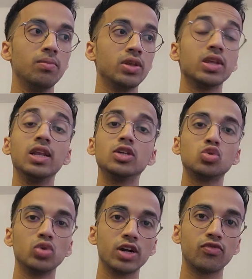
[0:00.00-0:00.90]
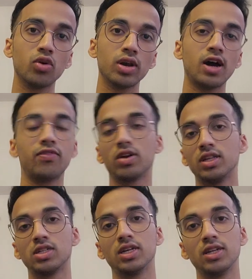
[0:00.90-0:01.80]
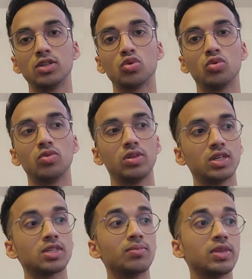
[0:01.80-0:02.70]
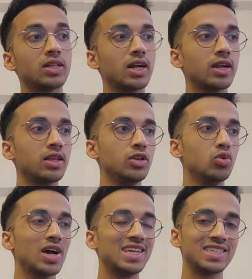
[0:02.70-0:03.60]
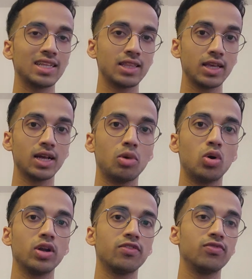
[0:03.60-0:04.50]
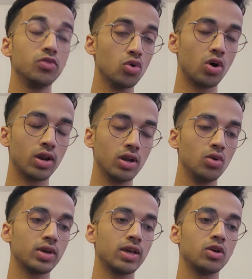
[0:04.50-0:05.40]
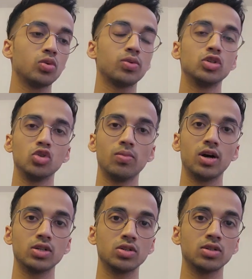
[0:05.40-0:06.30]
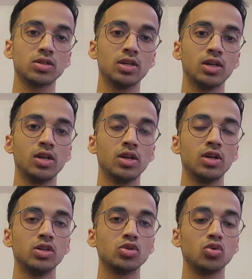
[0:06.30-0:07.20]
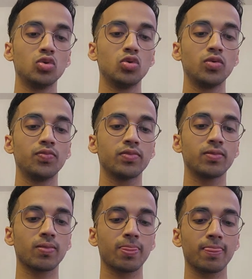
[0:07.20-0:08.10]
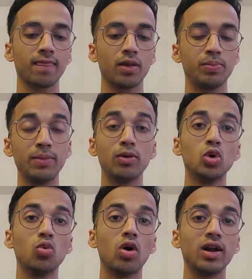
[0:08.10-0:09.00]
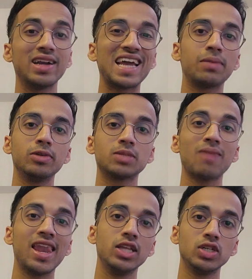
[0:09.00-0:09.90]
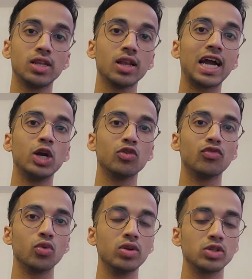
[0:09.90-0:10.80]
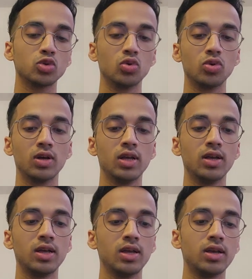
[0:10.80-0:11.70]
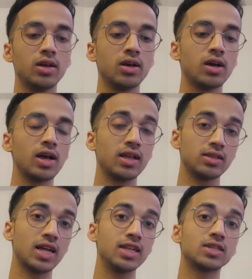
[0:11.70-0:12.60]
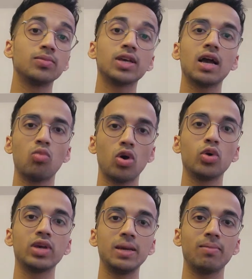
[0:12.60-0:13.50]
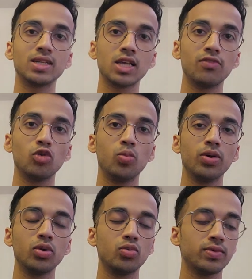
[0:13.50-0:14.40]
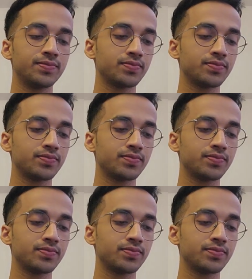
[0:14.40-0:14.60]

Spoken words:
be really suited for after this degree. So this is something that you guys can about if you are looking to pursue a master's. So people who want a tech plus managerial kind of role. So that is something I wanted to keep myself open to.